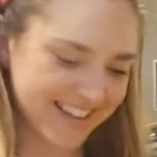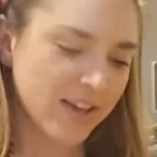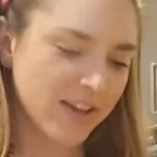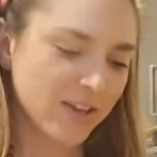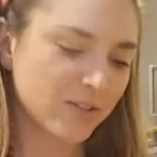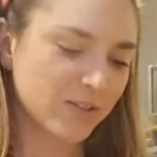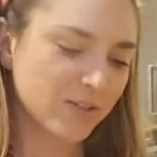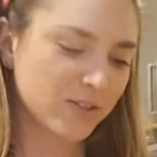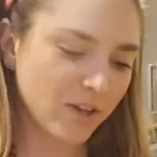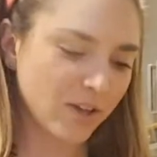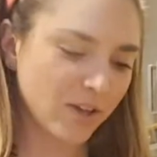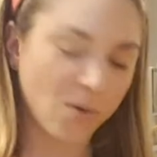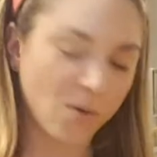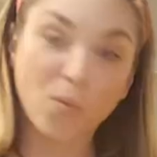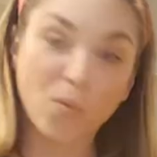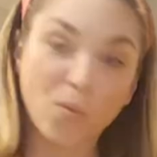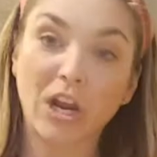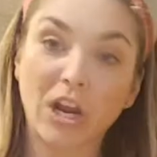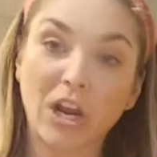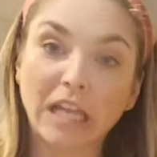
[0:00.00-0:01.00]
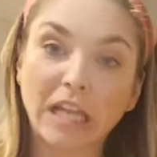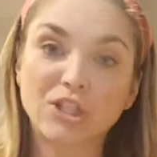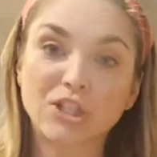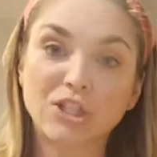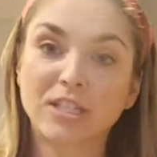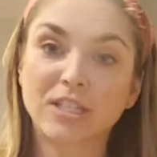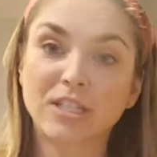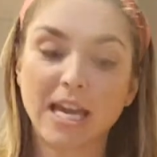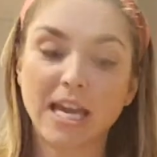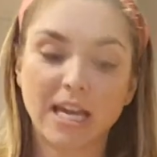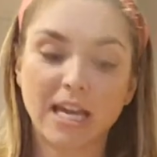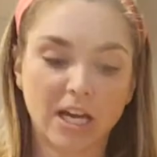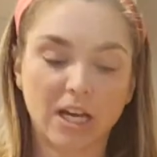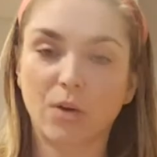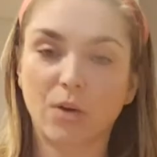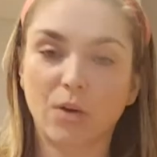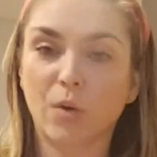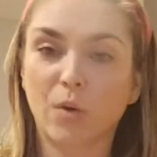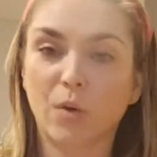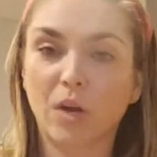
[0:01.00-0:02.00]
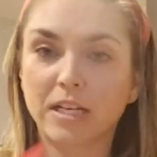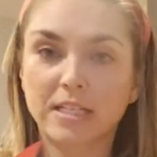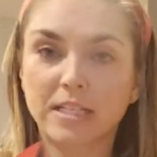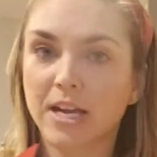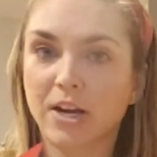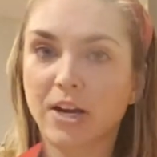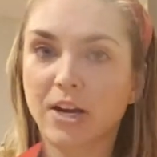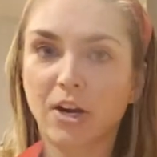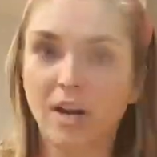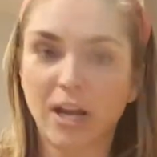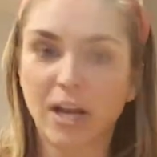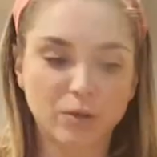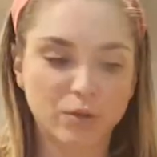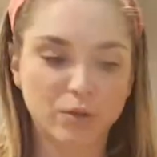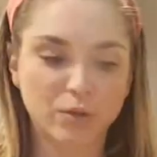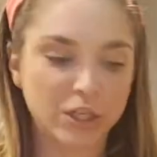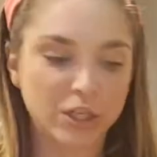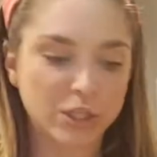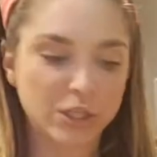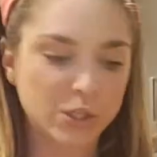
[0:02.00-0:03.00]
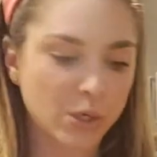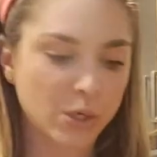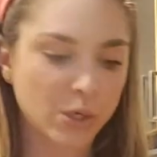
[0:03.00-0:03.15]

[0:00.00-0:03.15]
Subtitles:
So we're gonna take our nectarines.